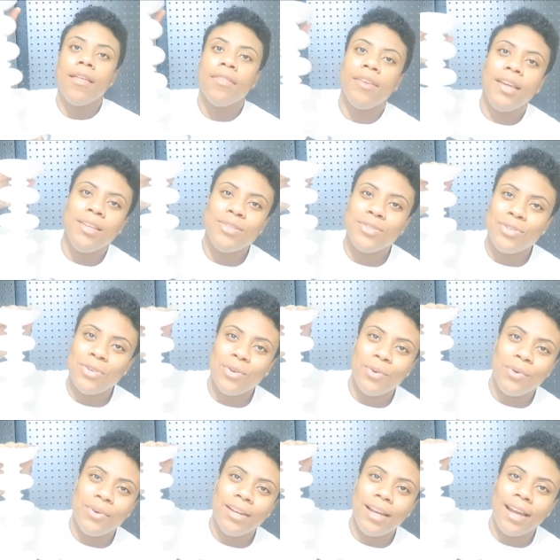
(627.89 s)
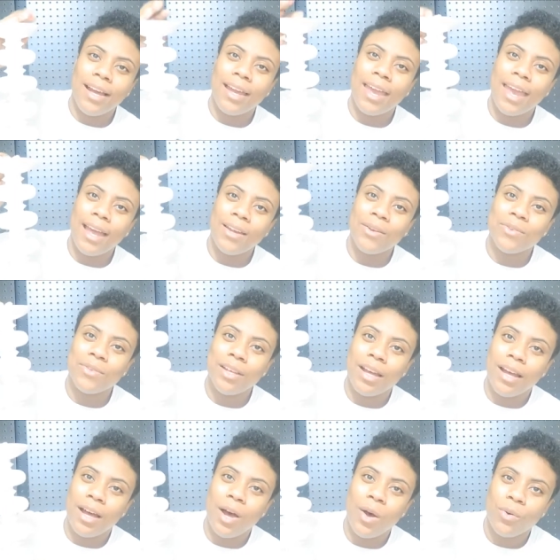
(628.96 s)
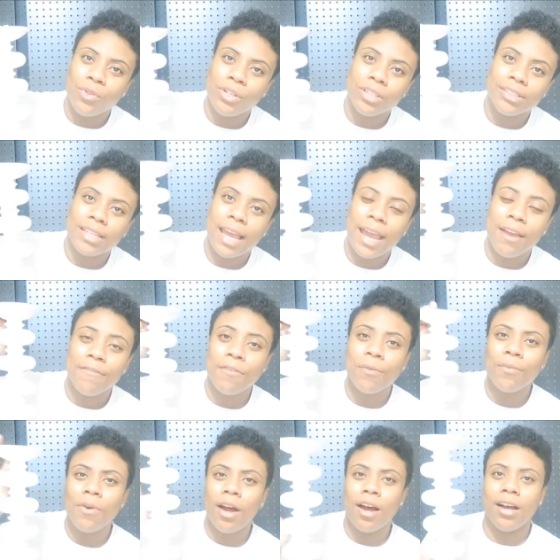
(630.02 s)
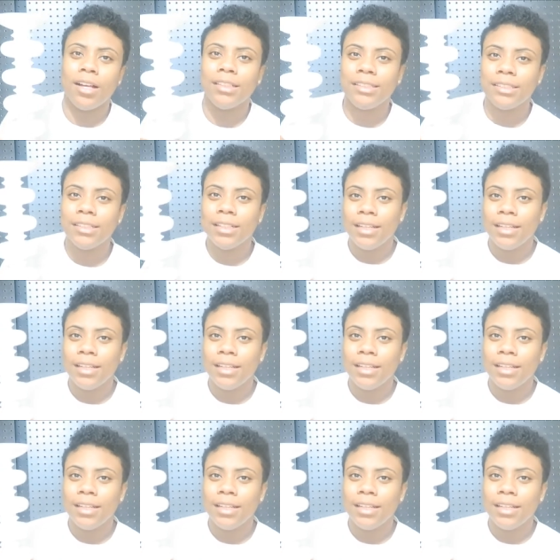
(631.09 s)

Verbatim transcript: These two candle uh, holders came from Ross.